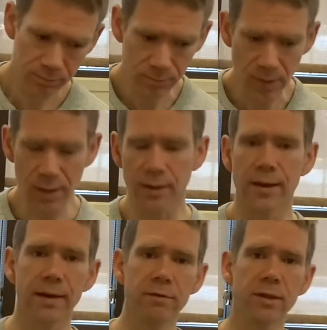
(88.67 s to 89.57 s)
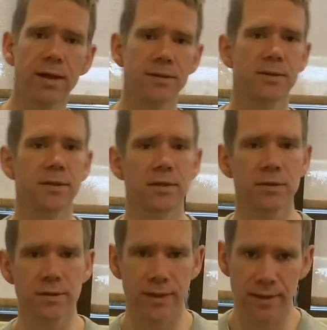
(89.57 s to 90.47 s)
And having that skill
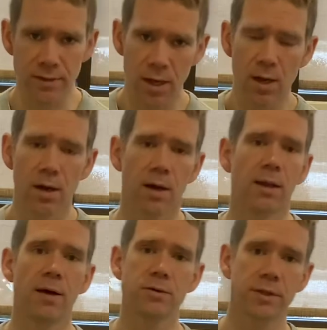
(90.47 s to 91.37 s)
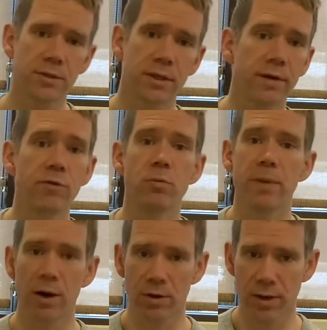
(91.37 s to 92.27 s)
set allows us to give you
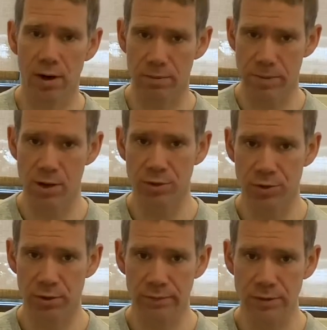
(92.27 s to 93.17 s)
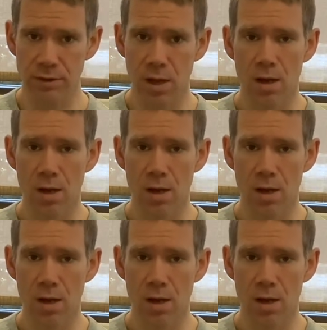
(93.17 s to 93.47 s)
better care and better service.